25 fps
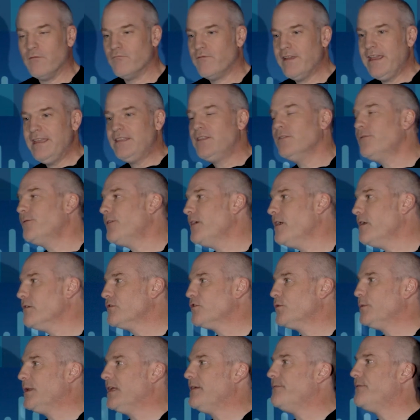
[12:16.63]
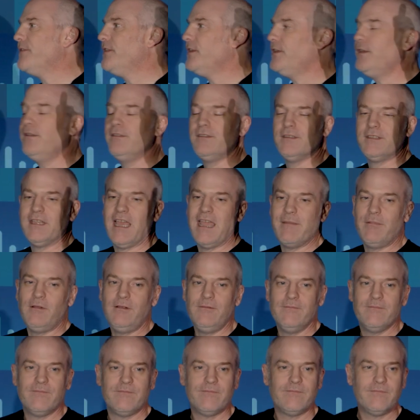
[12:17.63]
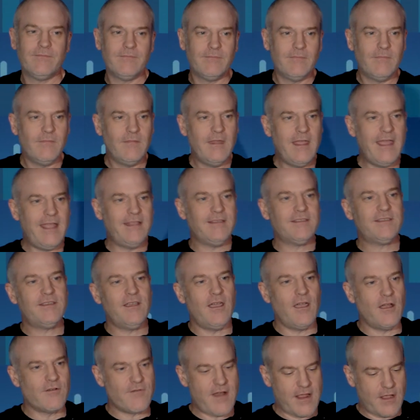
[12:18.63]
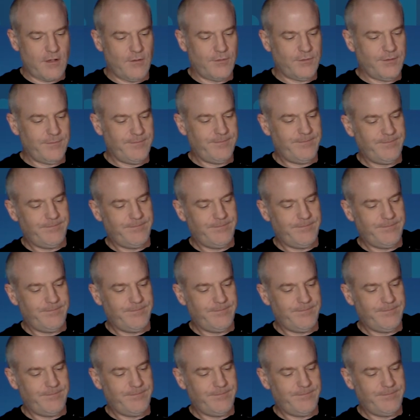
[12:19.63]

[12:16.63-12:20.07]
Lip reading: read the fields we need for the user table, insert a record.